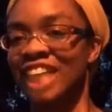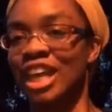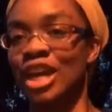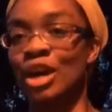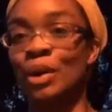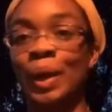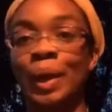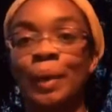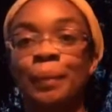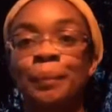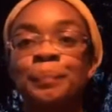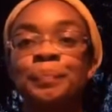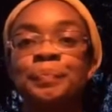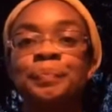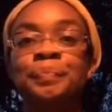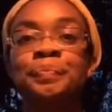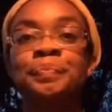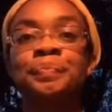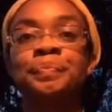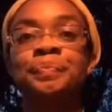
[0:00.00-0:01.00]
Okay,
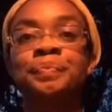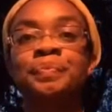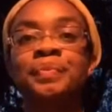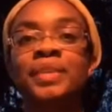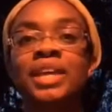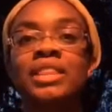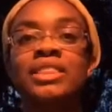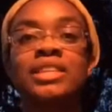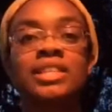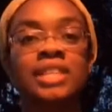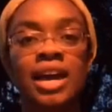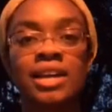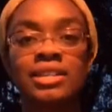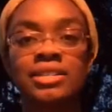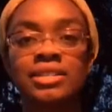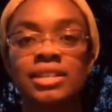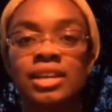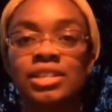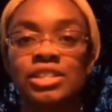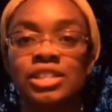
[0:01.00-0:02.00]
the last
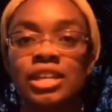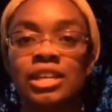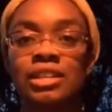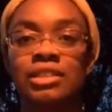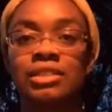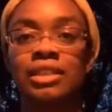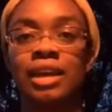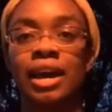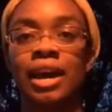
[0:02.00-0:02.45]
segment